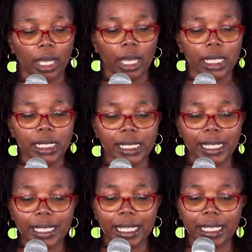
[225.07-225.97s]

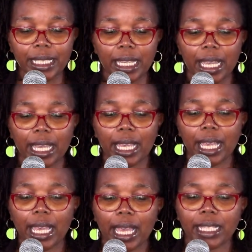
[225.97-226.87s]
sitting
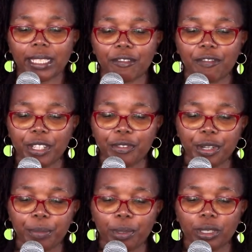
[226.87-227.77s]
as the
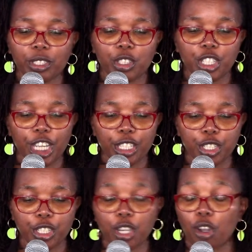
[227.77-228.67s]
venerable
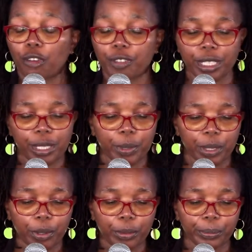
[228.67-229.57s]
judge of his people.